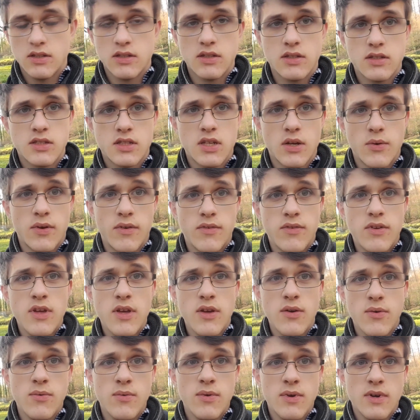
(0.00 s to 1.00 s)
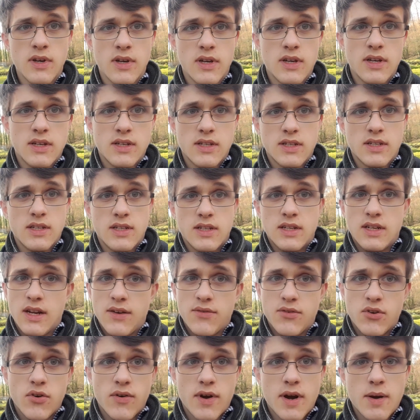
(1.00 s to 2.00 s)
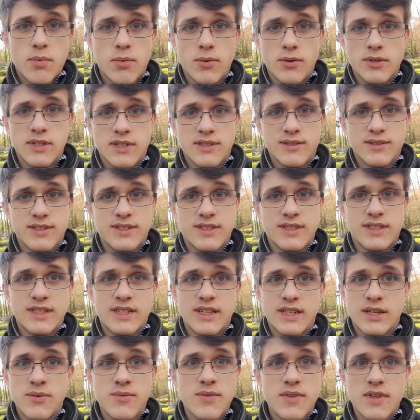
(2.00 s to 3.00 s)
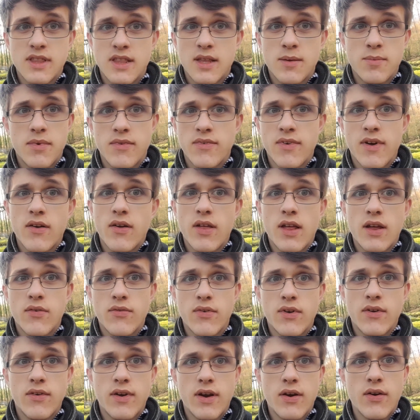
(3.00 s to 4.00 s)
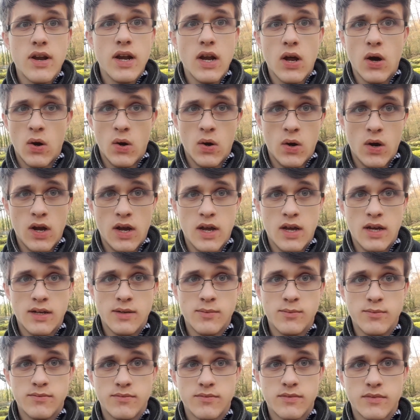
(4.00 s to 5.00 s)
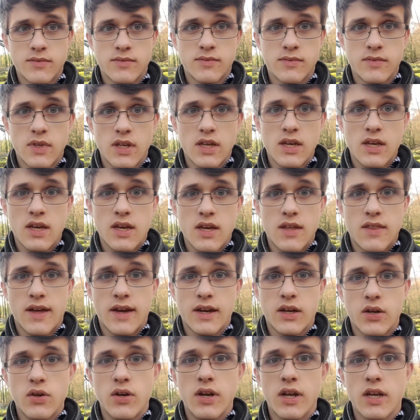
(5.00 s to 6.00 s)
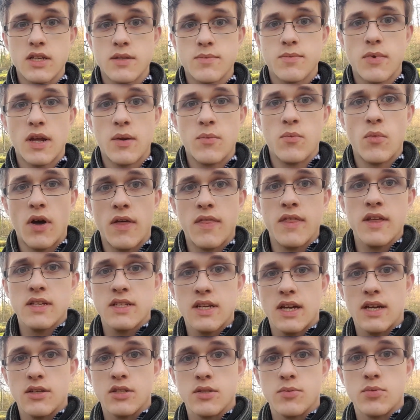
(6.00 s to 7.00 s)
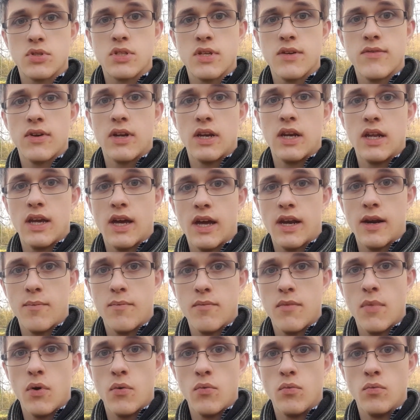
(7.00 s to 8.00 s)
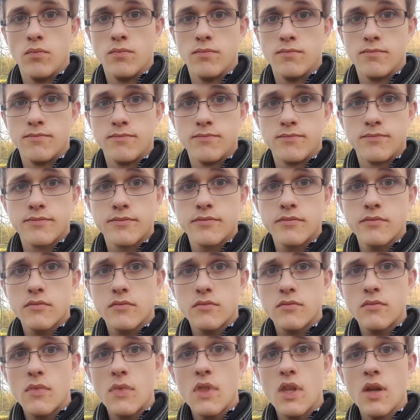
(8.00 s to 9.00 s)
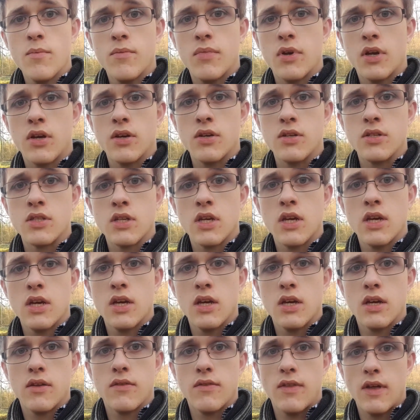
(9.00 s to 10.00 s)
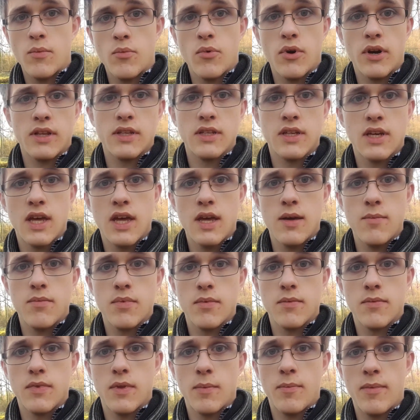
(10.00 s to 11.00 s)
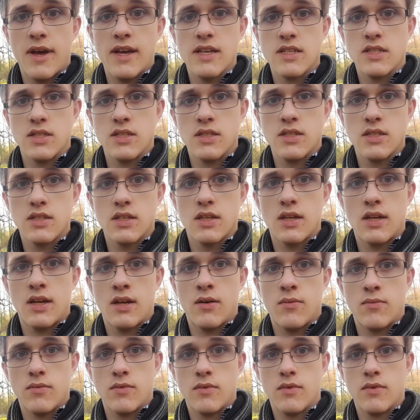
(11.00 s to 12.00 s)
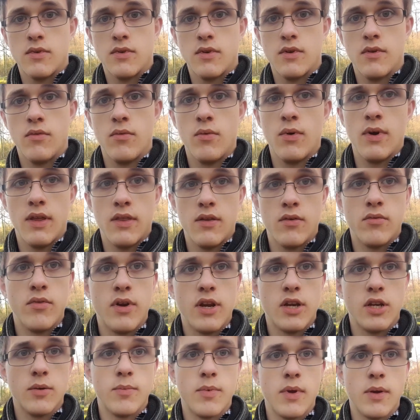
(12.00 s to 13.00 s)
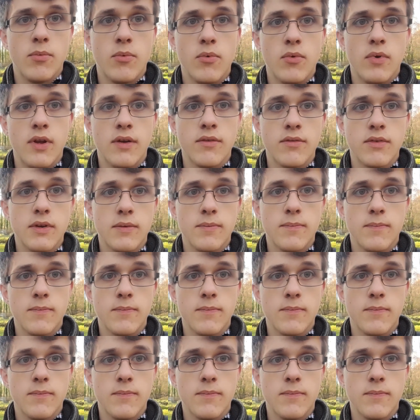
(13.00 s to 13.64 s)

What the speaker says: So if you left your apples outside, I don't think they'd be there for very long. That could explain why this house specifically had a moat, because they wanted to keep the peasants out of where the richer people lived.